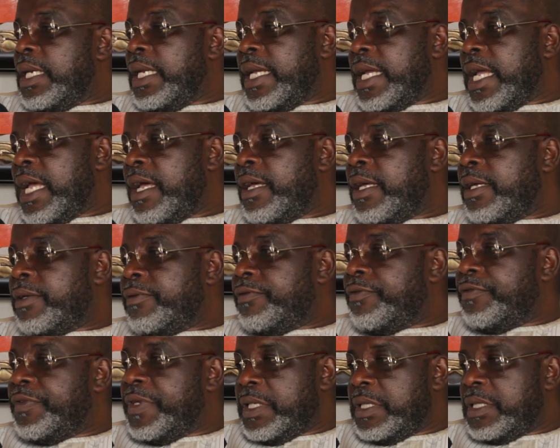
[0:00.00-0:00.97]
legal
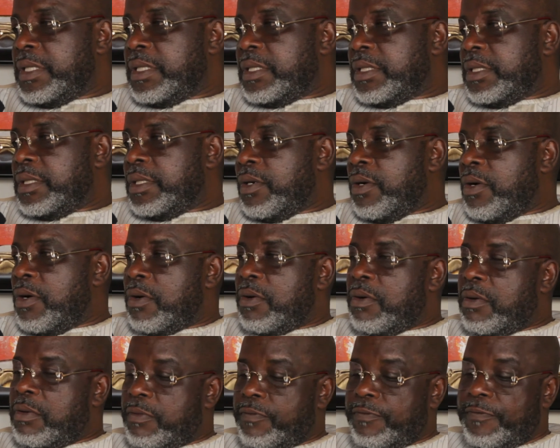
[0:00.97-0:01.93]
fees or
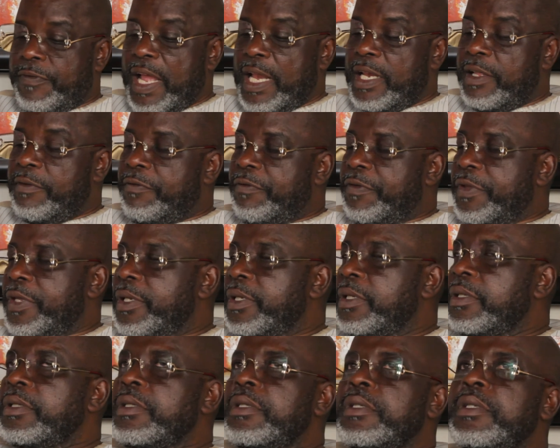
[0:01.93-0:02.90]
filing fee
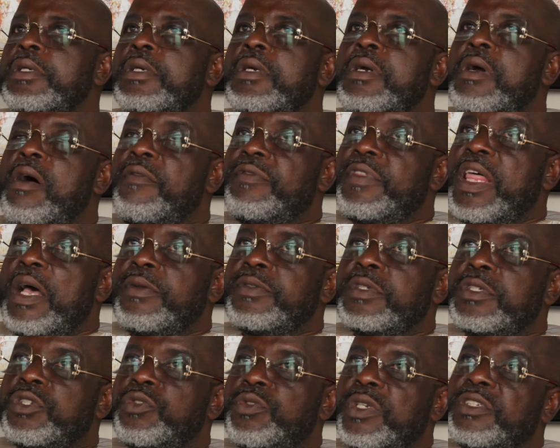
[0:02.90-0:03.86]
of
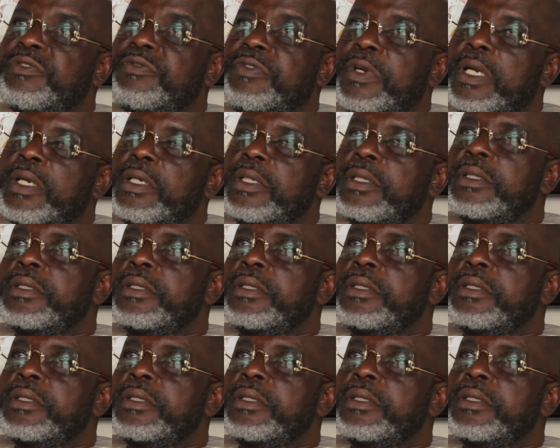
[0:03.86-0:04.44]
1,000 Swiss francs.